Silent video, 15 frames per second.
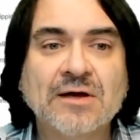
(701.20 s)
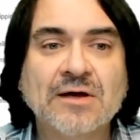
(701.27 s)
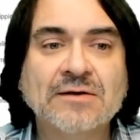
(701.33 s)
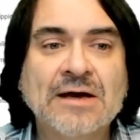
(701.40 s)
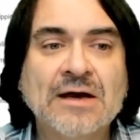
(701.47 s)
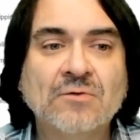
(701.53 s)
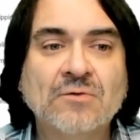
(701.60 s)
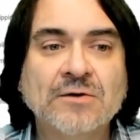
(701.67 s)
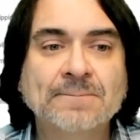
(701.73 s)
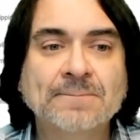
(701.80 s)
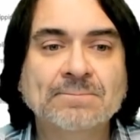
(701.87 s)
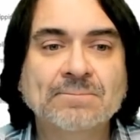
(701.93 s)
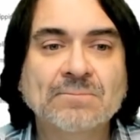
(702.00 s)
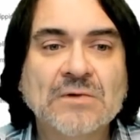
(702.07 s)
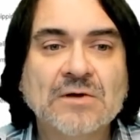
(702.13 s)
on that one
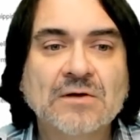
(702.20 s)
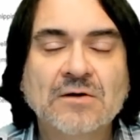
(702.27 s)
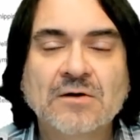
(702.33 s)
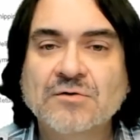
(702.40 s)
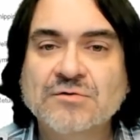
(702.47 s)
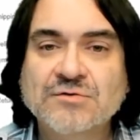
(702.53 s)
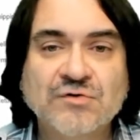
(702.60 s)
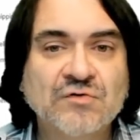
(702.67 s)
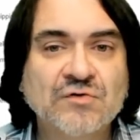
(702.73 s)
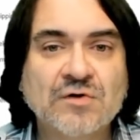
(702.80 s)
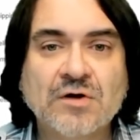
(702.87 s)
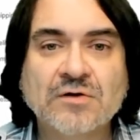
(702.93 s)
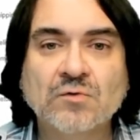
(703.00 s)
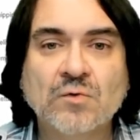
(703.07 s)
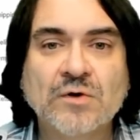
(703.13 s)
just
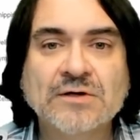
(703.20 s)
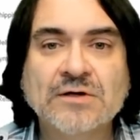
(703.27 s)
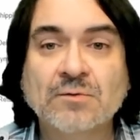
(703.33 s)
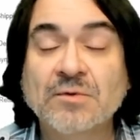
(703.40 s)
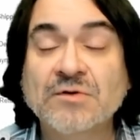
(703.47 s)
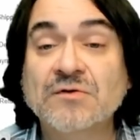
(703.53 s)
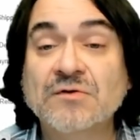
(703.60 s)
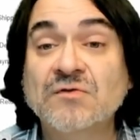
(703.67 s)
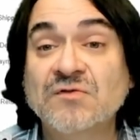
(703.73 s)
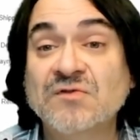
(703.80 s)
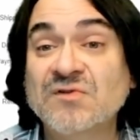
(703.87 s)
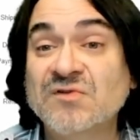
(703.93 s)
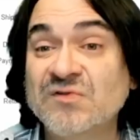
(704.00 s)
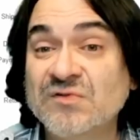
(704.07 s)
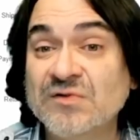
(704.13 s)
another one here, but this is
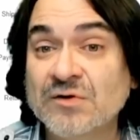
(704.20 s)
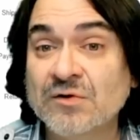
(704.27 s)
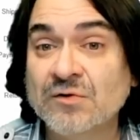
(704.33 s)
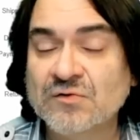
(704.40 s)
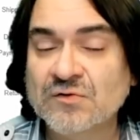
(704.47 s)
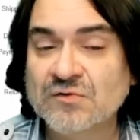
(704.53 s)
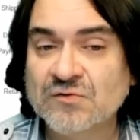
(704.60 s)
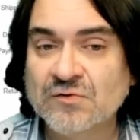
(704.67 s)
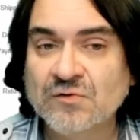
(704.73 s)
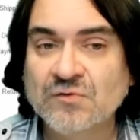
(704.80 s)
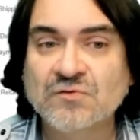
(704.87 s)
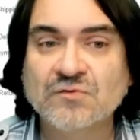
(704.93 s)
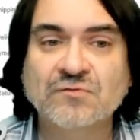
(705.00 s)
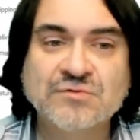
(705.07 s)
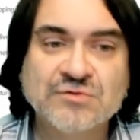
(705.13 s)
a Sears
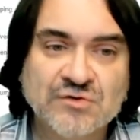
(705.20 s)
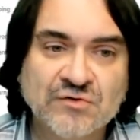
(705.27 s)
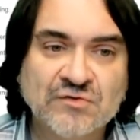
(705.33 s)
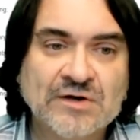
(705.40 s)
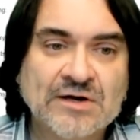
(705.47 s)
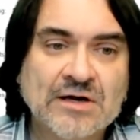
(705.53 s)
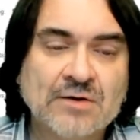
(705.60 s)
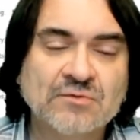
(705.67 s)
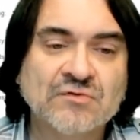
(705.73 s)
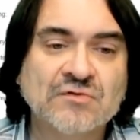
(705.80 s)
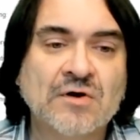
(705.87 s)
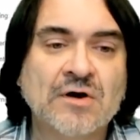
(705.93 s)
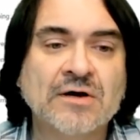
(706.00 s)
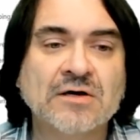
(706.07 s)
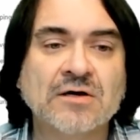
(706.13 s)
exclusive. Just like I was
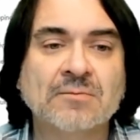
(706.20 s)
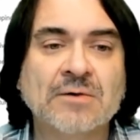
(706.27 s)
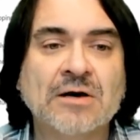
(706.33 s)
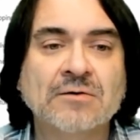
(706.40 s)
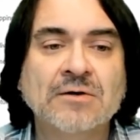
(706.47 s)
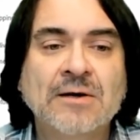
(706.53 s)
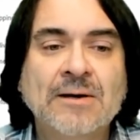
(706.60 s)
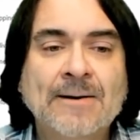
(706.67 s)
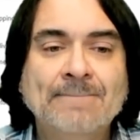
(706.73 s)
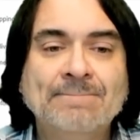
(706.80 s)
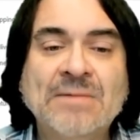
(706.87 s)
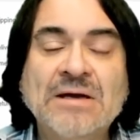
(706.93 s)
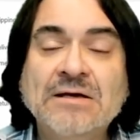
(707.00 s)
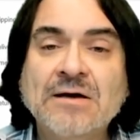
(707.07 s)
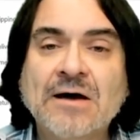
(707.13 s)
talking about,
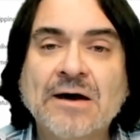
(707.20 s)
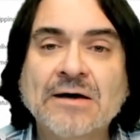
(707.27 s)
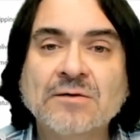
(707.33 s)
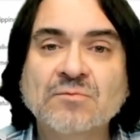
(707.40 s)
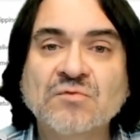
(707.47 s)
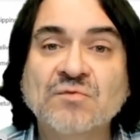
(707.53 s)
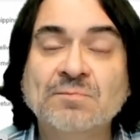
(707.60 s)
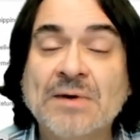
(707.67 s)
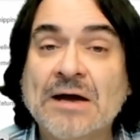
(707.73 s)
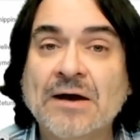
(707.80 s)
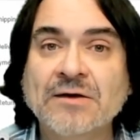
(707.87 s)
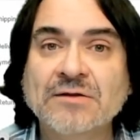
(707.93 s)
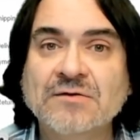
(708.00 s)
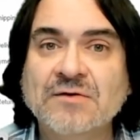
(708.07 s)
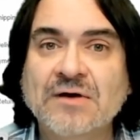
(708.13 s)
many items
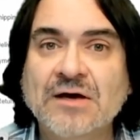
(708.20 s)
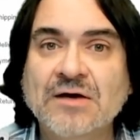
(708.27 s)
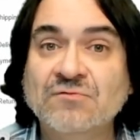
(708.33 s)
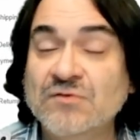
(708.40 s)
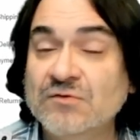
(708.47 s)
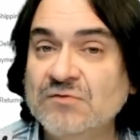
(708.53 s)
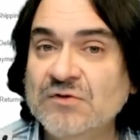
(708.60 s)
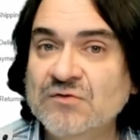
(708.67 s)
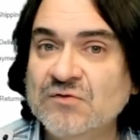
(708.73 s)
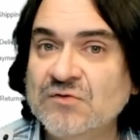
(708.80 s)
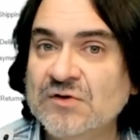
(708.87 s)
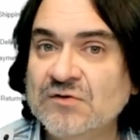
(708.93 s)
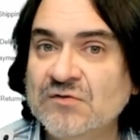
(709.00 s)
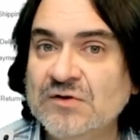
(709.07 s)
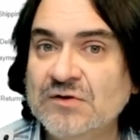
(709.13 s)
back in the day, 50s,
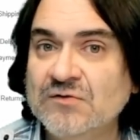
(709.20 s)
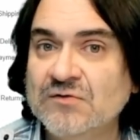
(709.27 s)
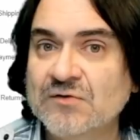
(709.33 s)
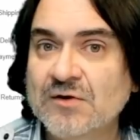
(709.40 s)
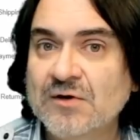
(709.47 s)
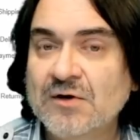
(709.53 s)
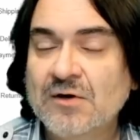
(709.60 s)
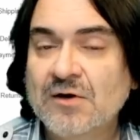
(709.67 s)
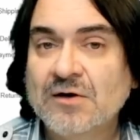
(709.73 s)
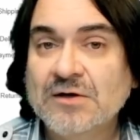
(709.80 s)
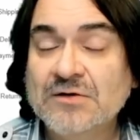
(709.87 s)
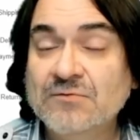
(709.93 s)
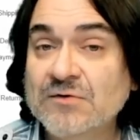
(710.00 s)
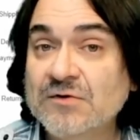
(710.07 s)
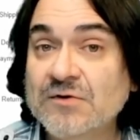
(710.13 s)
60s,
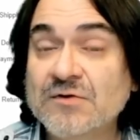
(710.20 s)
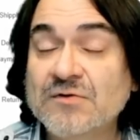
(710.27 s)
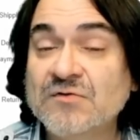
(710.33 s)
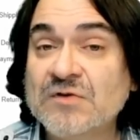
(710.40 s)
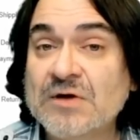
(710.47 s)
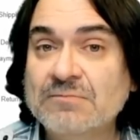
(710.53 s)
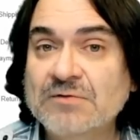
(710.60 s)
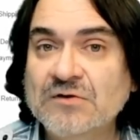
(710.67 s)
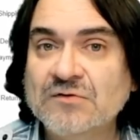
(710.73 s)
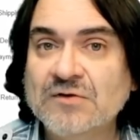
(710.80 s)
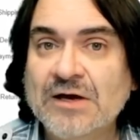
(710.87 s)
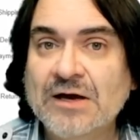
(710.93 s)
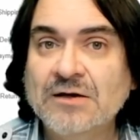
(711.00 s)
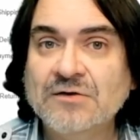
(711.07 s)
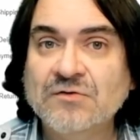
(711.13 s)
even in the 70s and
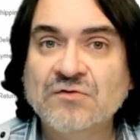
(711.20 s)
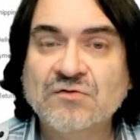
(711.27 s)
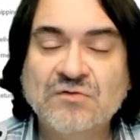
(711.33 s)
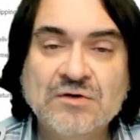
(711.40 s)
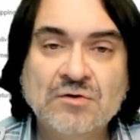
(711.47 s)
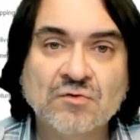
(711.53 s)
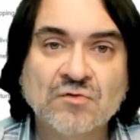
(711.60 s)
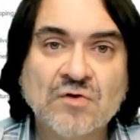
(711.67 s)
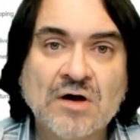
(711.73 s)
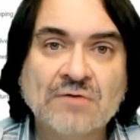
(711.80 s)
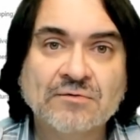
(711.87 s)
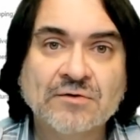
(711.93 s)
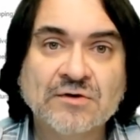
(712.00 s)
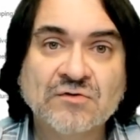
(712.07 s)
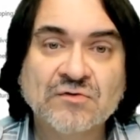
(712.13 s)
80s, Sears
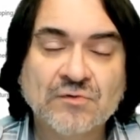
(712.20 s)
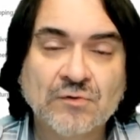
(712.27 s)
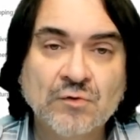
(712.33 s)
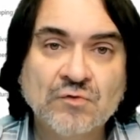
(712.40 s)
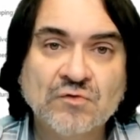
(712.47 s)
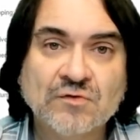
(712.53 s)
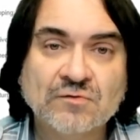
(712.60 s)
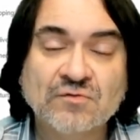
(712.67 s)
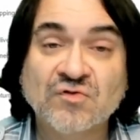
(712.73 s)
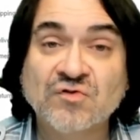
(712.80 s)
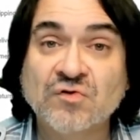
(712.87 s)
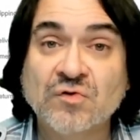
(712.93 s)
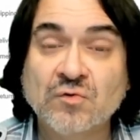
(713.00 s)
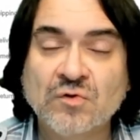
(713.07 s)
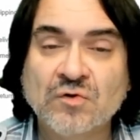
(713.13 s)
offered
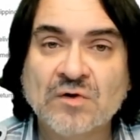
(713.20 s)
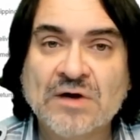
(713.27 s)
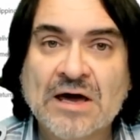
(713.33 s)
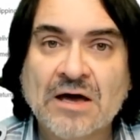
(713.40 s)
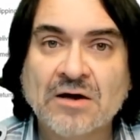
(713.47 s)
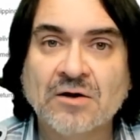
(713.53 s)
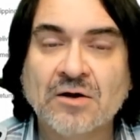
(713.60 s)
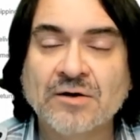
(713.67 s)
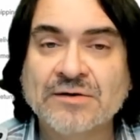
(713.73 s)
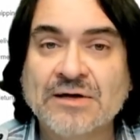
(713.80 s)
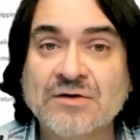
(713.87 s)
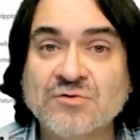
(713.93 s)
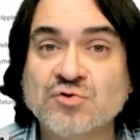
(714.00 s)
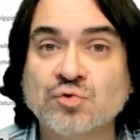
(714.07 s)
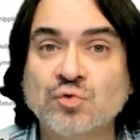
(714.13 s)
exclusives through their catalog.
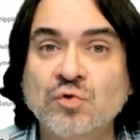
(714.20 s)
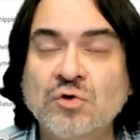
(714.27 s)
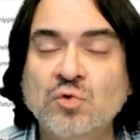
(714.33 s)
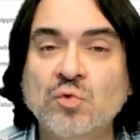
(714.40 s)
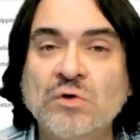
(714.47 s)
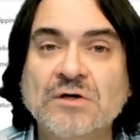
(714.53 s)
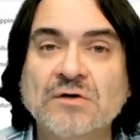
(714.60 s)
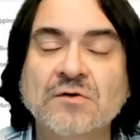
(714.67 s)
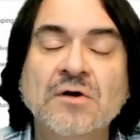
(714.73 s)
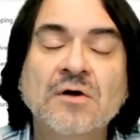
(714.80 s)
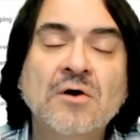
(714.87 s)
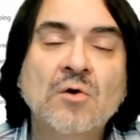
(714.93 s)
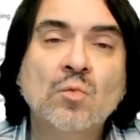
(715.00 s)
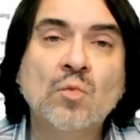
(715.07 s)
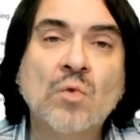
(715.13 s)
That drew you in,
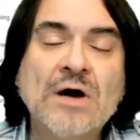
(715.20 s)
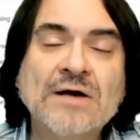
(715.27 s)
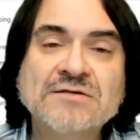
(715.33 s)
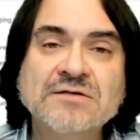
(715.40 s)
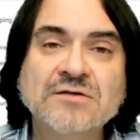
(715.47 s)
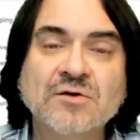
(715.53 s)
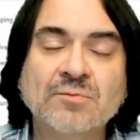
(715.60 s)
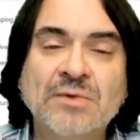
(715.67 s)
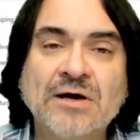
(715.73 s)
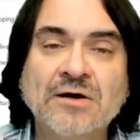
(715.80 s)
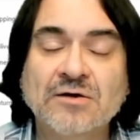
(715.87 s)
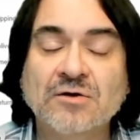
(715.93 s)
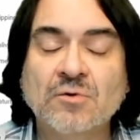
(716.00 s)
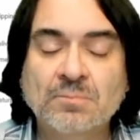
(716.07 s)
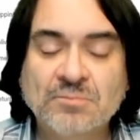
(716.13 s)
wanting your
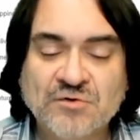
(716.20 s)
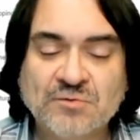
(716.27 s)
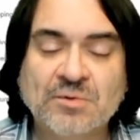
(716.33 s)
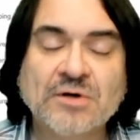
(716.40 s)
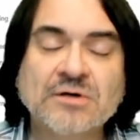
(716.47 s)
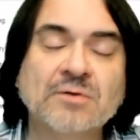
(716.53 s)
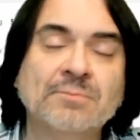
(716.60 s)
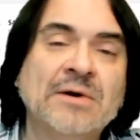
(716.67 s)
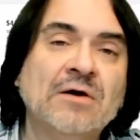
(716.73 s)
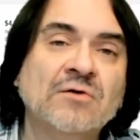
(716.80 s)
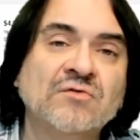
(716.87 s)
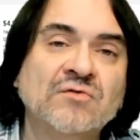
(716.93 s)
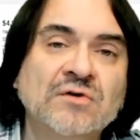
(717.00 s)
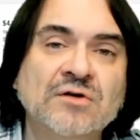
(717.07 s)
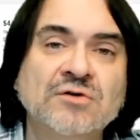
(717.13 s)
you know, to bug your
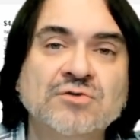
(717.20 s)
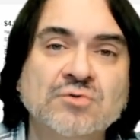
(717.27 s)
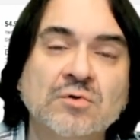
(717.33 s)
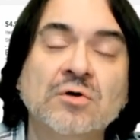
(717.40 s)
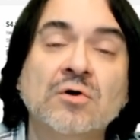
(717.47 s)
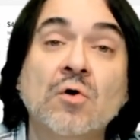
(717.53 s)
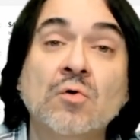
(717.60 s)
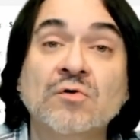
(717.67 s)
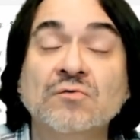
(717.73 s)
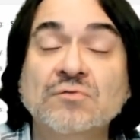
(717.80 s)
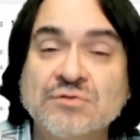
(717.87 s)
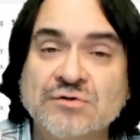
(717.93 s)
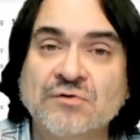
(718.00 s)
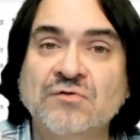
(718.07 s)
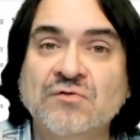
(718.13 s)
parents to get you to go to
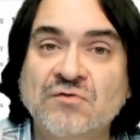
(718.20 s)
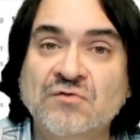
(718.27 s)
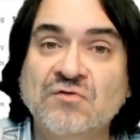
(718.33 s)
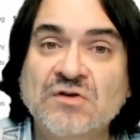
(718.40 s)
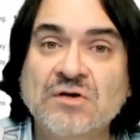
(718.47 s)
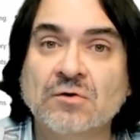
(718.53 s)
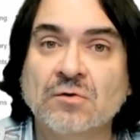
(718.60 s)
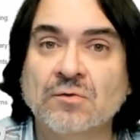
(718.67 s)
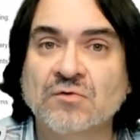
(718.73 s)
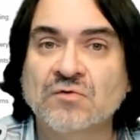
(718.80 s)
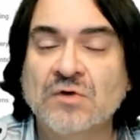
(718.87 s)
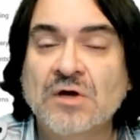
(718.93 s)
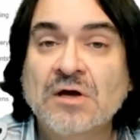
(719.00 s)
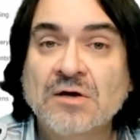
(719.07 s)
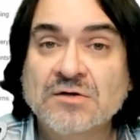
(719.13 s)
just Sears
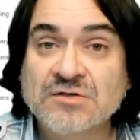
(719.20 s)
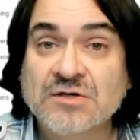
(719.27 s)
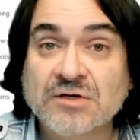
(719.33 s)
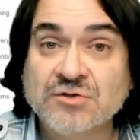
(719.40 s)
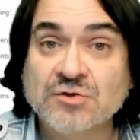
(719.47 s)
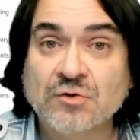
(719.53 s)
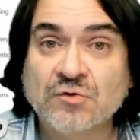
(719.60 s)
to get your